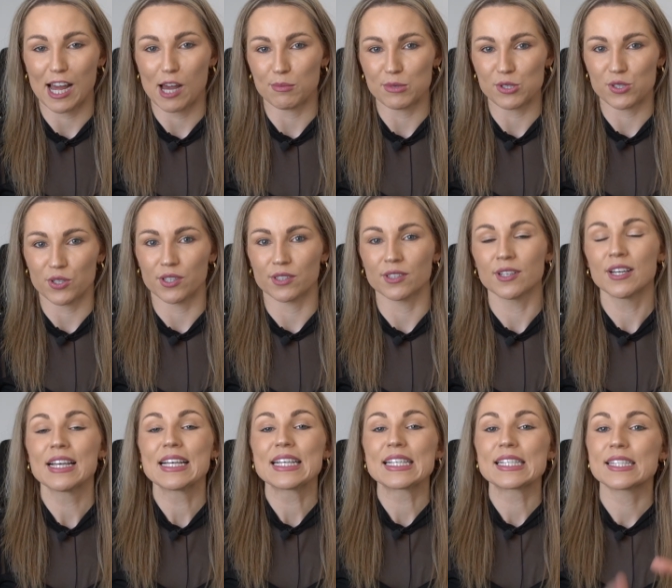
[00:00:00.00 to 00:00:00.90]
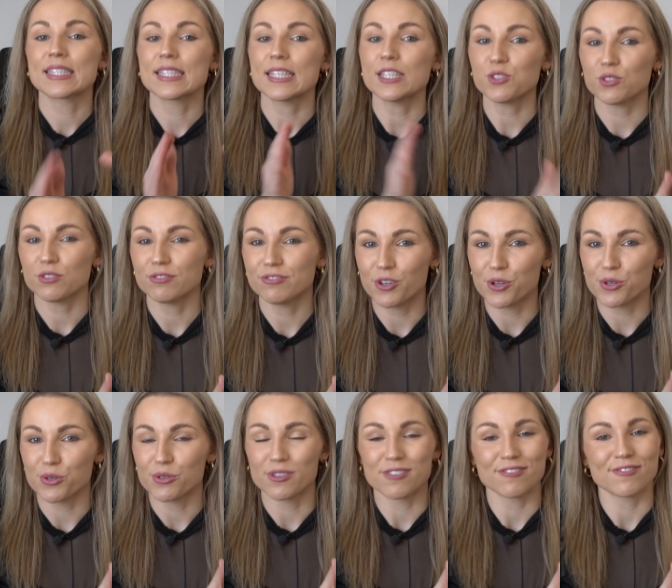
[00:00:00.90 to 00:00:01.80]
Amazon, sees your
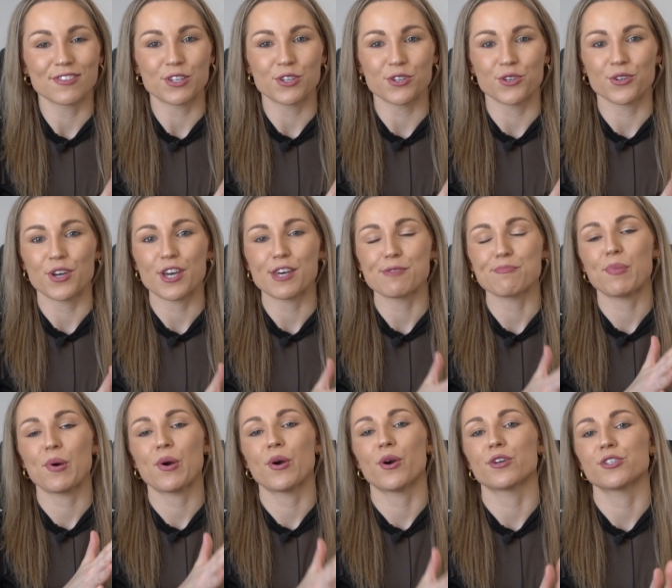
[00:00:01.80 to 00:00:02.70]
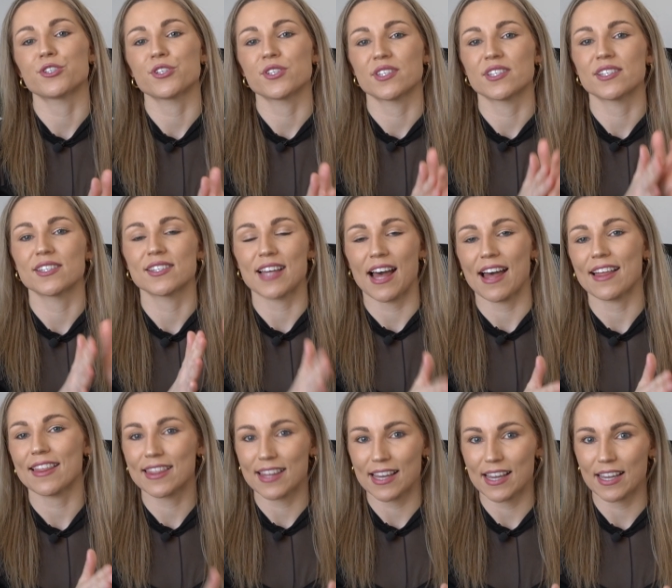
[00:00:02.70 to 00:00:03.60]
photo or video, and purchases
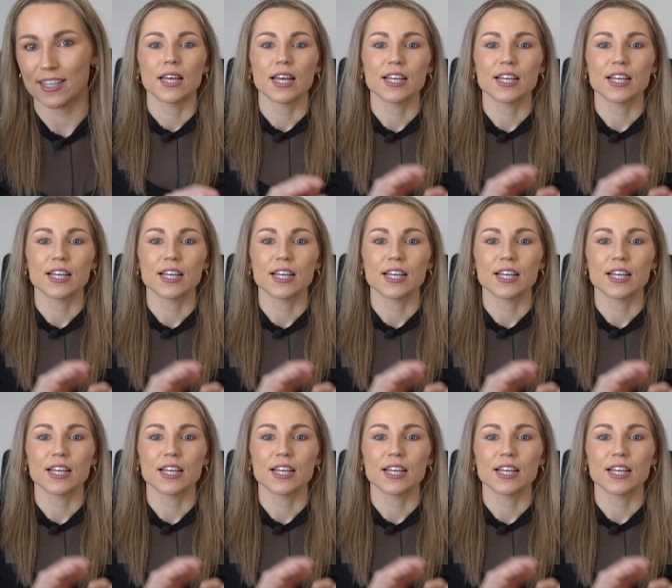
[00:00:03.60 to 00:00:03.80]
that thing.